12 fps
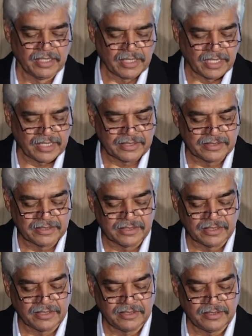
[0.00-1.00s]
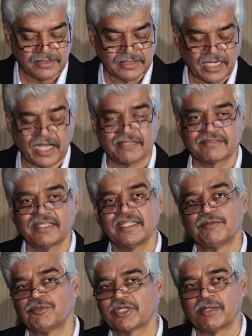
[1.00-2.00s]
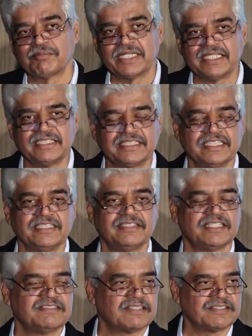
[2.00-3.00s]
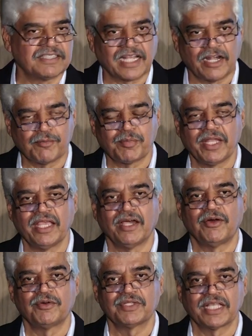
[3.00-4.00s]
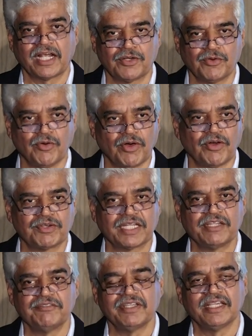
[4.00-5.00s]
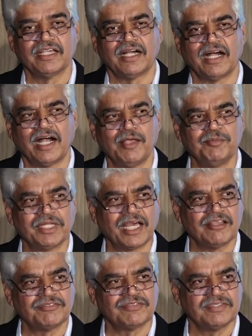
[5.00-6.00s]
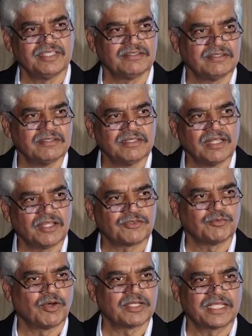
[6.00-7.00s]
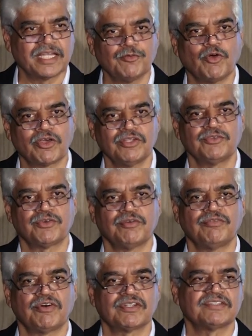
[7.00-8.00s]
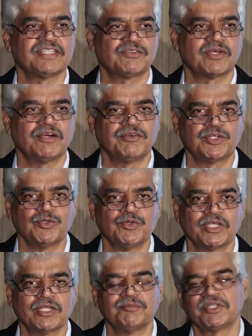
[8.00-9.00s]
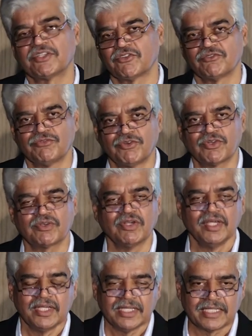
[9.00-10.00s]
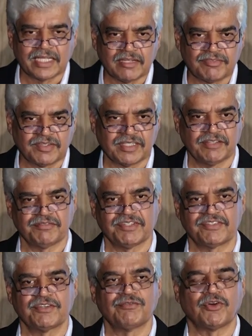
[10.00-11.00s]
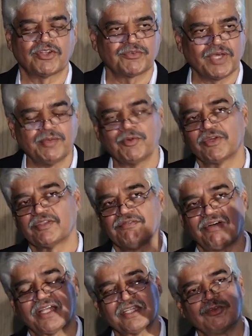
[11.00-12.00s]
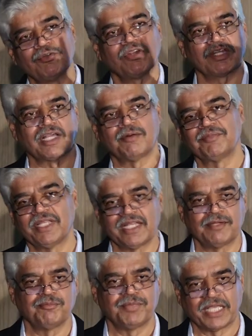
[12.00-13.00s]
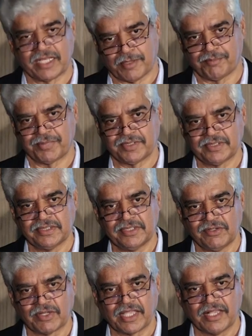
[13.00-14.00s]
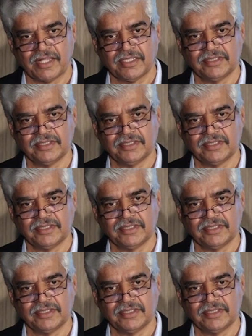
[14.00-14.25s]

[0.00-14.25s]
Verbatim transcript: And uh, asking them to completely change, their children can't play out, they can't go out anyway. I mean, I have seen a small kid walking through a forest, he has to cover two kilometers on foot in an elephant infested forest. Why? Because the father could not come there and pick her up. Okay.